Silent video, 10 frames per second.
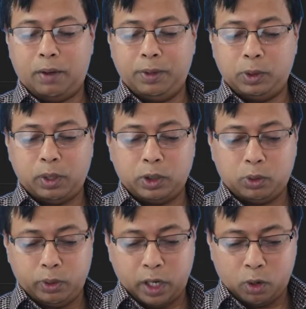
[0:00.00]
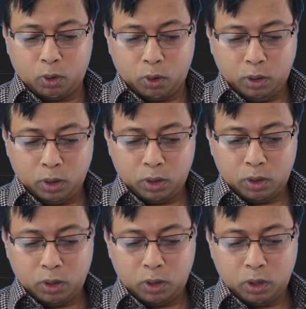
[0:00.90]
Visual Studio Code.
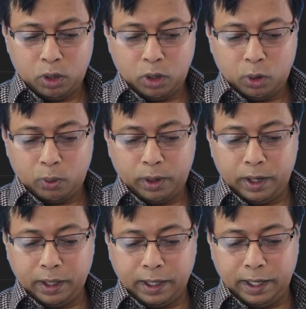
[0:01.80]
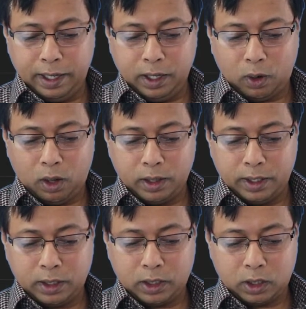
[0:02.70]
We're going to clean all
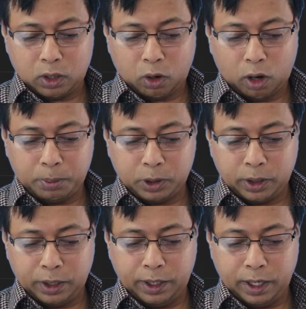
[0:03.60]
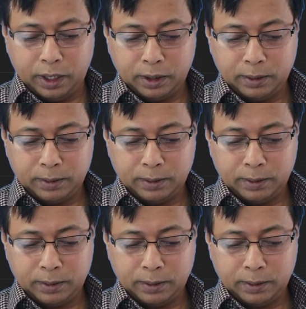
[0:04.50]
this option here.